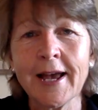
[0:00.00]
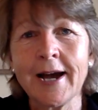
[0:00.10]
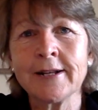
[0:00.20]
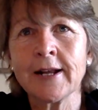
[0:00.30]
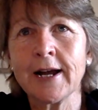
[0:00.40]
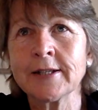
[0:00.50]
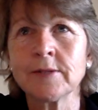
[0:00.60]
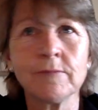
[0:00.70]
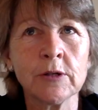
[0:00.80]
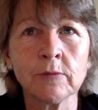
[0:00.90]
And as
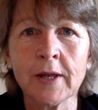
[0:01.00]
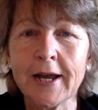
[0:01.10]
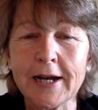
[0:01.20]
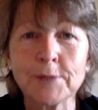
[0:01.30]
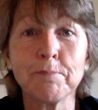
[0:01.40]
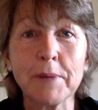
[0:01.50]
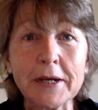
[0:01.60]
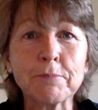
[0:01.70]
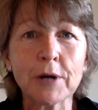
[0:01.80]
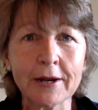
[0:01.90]
you know, as big
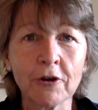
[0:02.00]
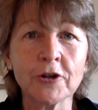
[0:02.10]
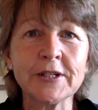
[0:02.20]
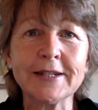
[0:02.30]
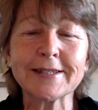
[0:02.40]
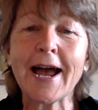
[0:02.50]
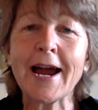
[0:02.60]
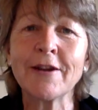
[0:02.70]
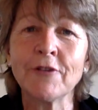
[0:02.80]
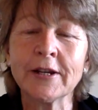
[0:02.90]
a priority as
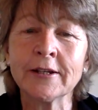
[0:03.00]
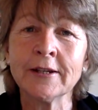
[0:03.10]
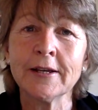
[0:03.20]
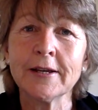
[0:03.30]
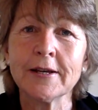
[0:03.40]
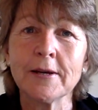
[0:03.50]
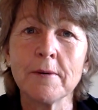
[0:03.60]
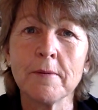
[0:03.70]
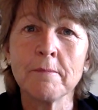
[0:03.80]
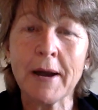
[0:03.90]
hiring
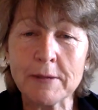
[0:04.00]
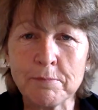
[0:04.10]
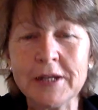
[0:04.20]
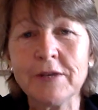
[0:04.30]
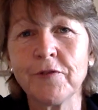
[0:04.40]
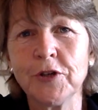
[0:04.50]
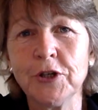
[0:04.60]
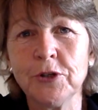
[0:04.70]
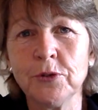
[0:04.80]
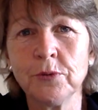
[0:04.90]
might be for
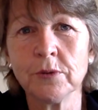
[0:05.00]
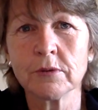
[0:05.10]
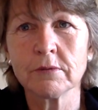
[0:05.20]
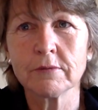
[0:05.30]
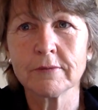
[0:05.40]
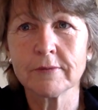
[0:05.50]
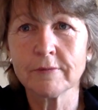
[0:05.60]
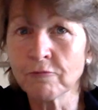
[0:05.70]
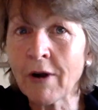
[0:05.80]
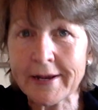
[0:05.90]
you
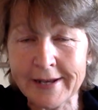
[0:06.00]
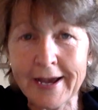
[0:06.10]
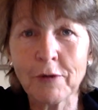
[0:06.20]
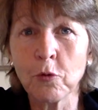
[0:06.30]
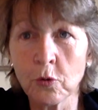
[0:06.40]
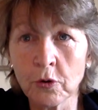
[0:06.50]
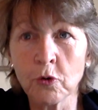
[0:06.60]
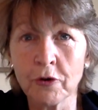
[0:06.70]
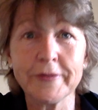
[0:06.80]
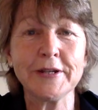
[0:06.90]
right now
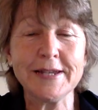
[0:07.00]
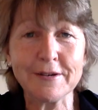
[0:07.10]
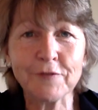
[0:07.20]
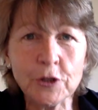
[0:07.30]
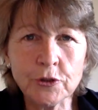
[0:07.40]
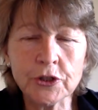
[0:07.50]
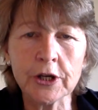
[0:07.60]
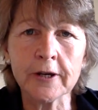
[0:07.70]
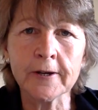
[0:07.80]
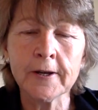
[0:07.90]
or in the near
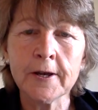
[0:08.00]
future,